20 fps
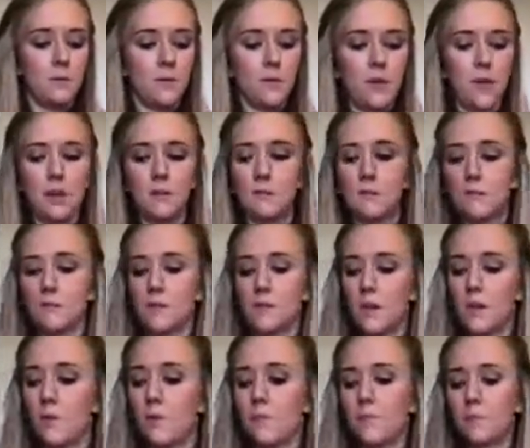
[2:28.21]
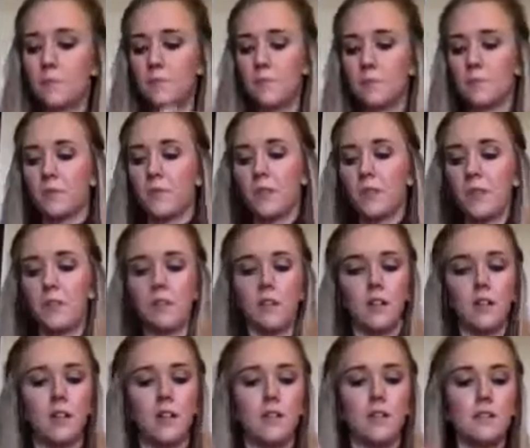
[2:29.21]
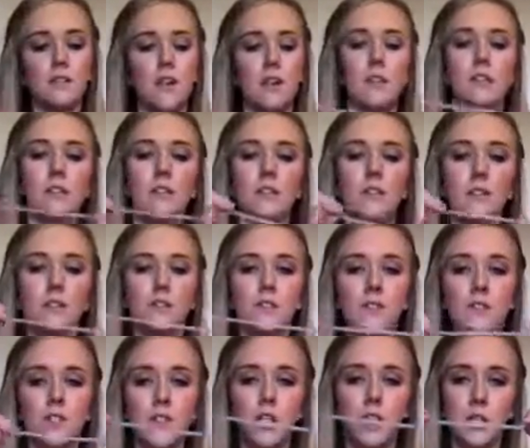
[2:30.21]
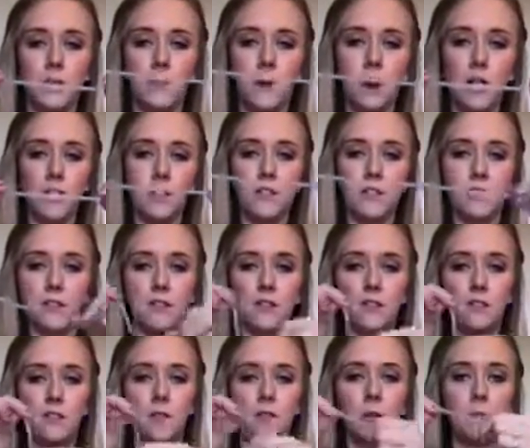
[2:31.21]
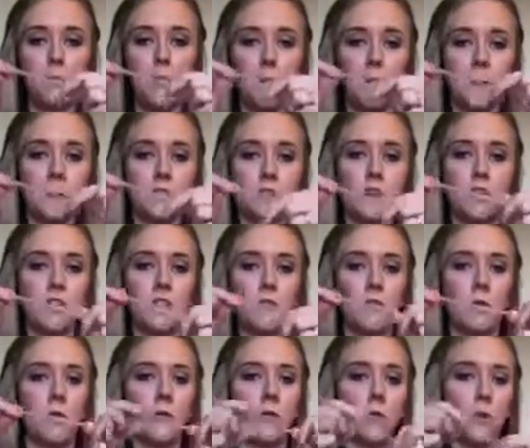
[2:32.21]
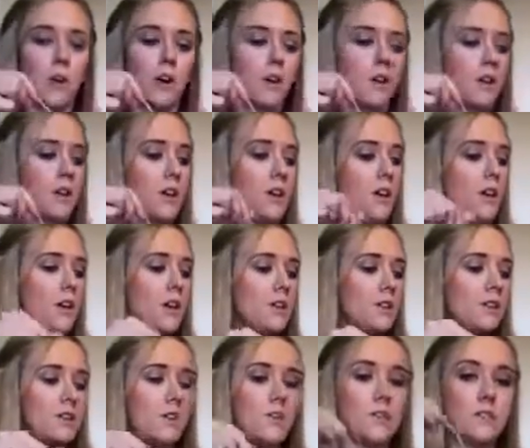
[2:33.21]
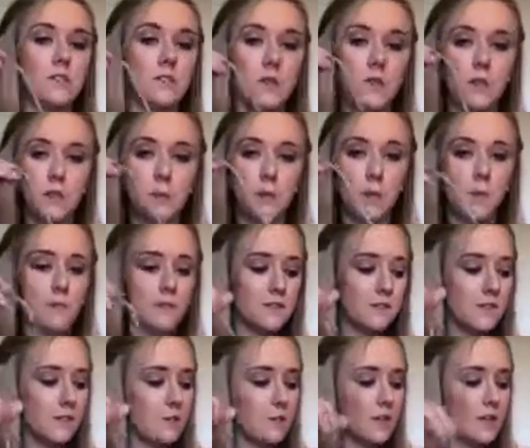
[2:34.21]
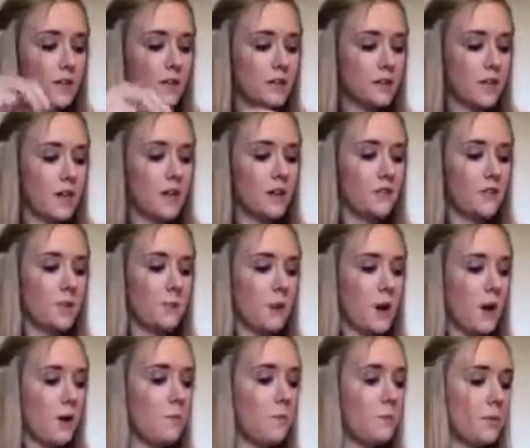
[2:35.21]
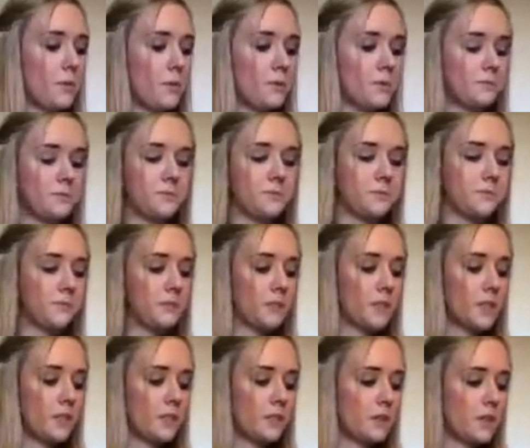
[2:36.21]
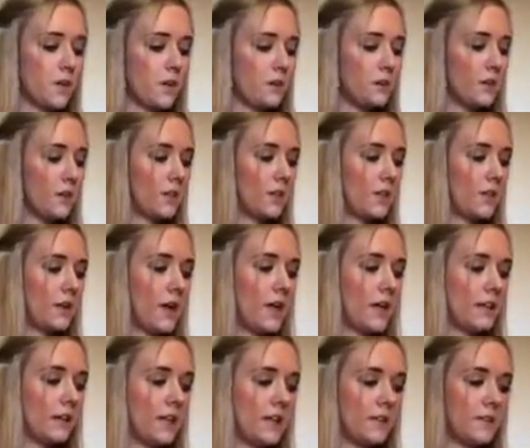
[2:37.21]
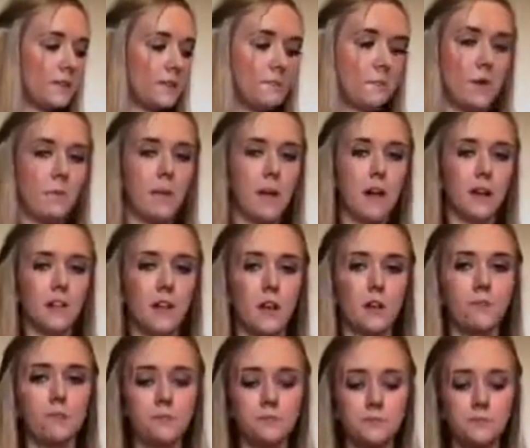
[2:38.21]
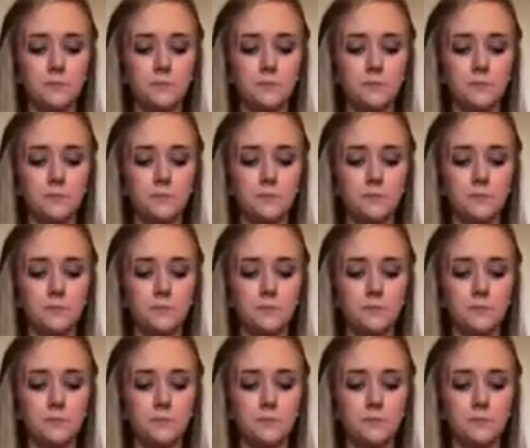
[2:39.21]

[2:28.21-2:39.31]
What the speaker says: Okay, so like I said, there's a stretchy part. It's the only part that's stretchy of the whole cord. So this is the only part that's going to be inside of your pump. So I'm going to go ahead and lay my bag down.